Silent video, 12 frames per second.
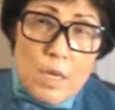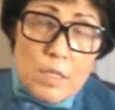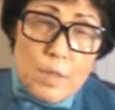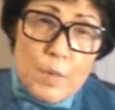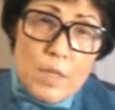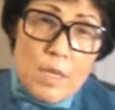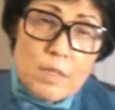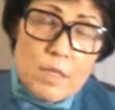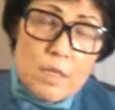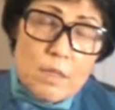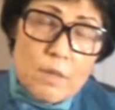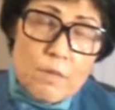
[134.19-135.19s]

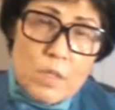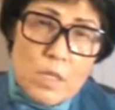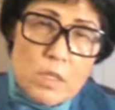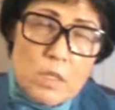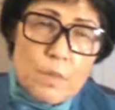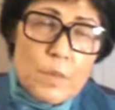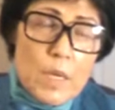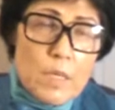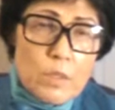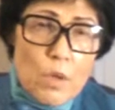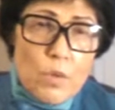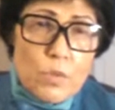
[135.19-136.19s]
sympathetic nervous system
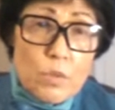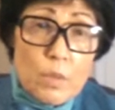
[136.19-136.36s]
and also